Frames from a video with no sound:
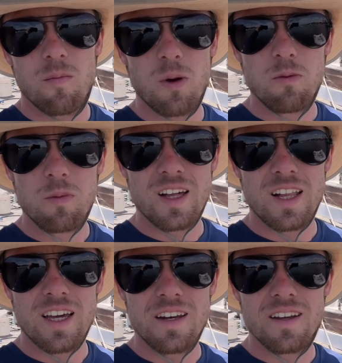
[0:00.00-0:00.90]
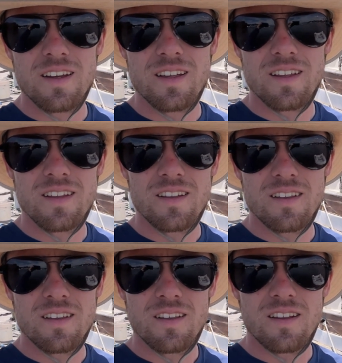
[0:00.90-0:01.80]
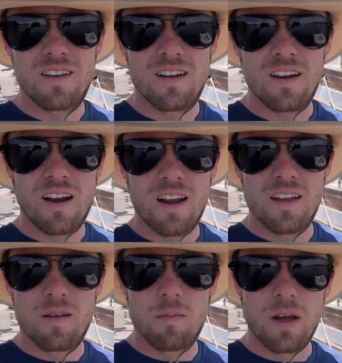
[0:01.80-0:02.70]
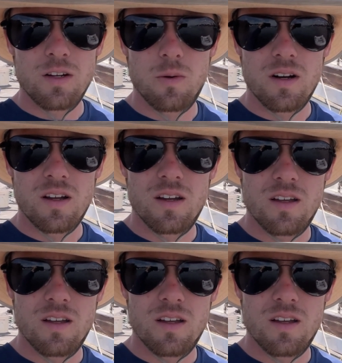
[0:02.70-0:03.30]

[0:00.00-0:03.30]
will be clean. All right, back to work.